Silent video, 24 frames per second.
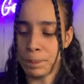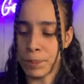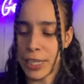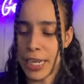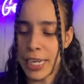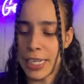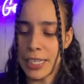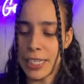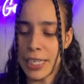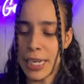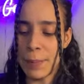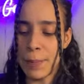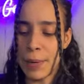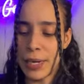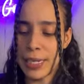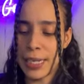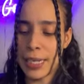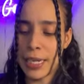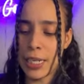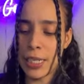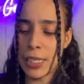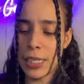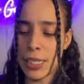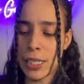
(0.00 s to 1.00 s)

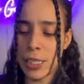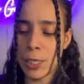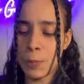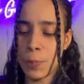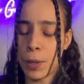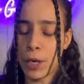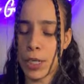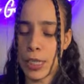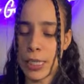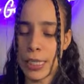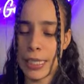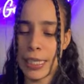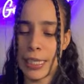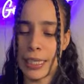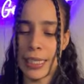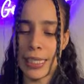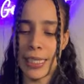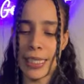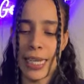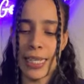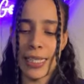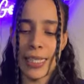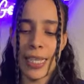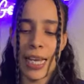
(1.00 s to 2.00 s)
intimidating to this person in the
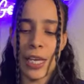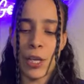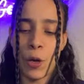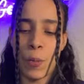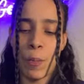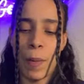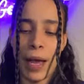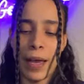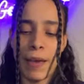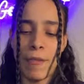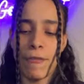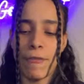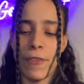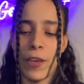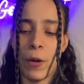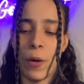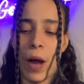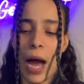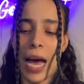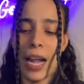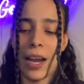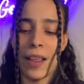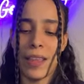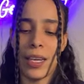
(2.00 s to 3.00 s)
sense that you might feel
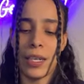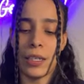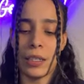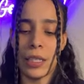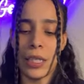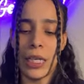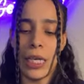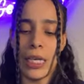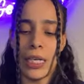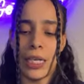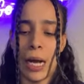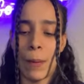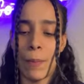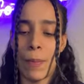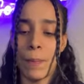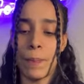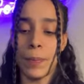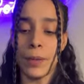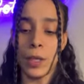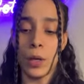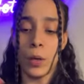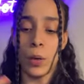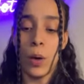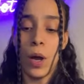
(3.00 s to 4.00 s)
out of their league. Comment
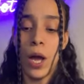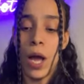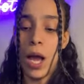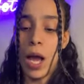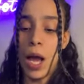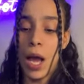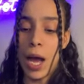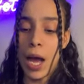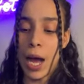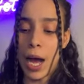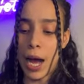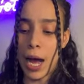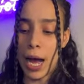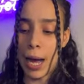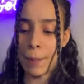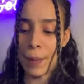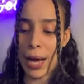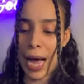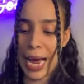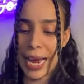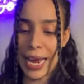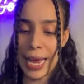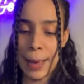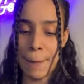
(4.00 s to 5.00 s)
below,
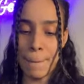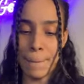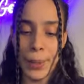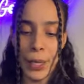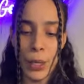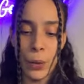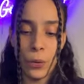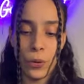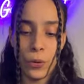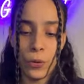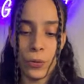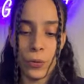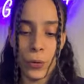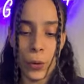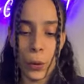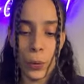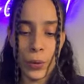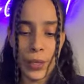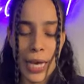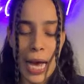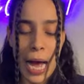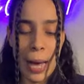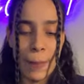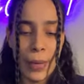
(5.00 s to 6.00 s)
I am beautiful.
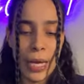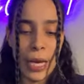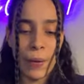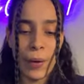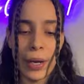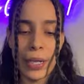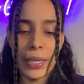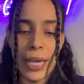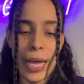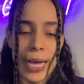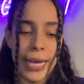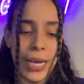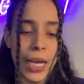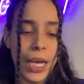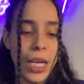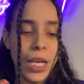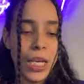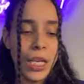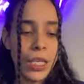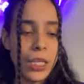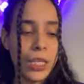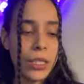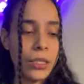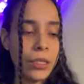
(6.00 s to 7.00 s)
Yeah, I'm hearing like,
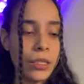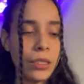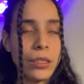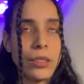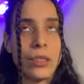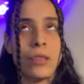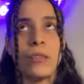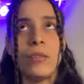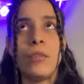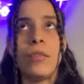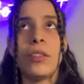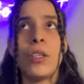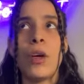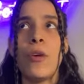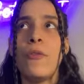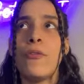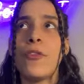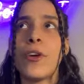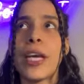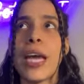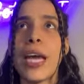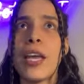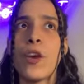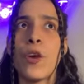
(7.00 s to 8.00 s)
you know, don't
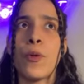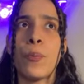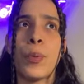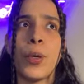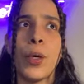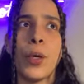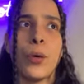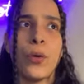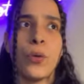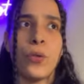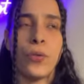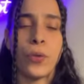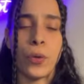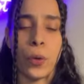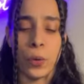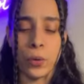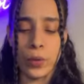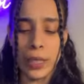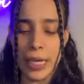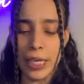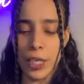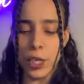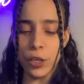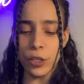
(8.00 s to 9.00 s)
forget you're beautiful.
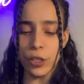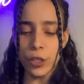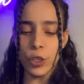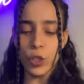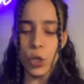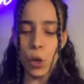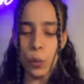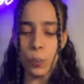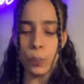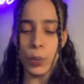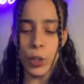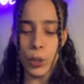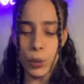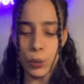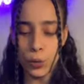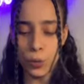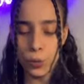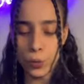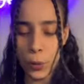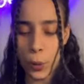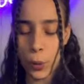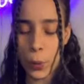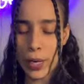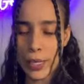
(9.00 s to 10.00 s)
Like, you're so
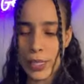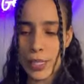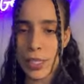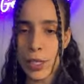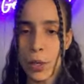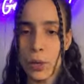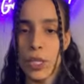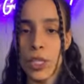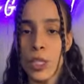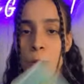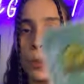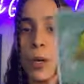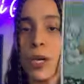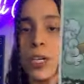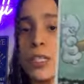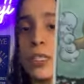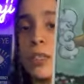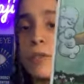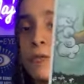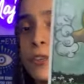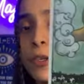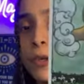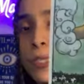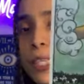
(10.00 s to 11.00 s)
beautiful. And so this
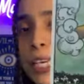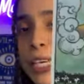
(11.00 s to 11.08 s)
person feels